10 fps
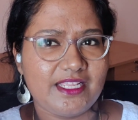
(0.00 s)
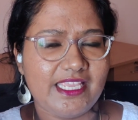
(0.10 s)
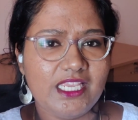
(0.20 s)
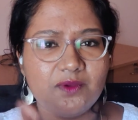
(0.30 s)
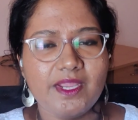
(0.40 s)

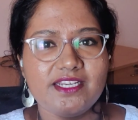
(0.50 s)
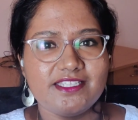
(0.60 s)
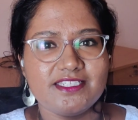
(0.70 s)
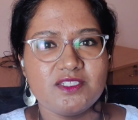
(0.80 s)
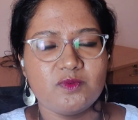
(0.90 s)
equate
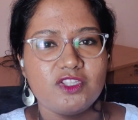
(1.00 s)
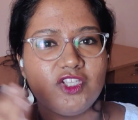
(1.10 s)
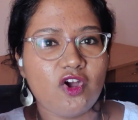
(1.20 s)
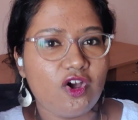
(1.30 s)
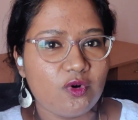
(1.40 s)
this with
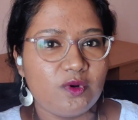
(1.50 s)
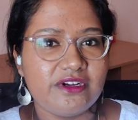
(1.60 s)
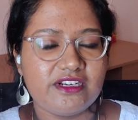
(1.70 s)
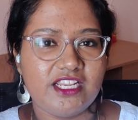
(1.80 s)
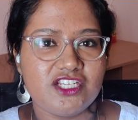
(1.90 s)
your
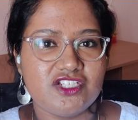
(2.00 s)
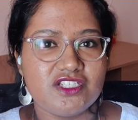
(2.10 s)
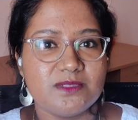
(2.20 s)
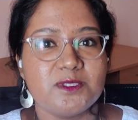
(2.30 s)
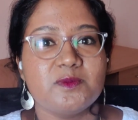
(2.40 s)
own
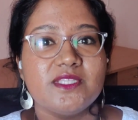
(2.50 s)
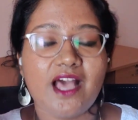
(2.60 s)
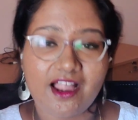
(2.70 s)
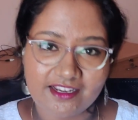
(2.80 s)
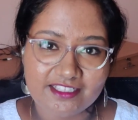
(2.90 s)
relationships
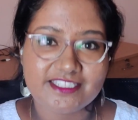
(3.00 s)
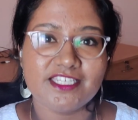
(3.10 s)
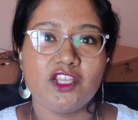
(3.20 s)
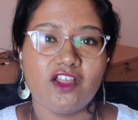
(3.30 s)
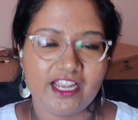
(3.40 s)
with adults
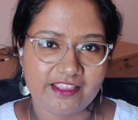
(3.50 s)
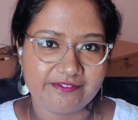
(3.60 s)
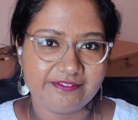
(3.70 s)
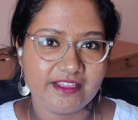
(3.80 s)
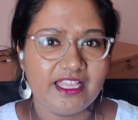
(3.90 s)
in your life.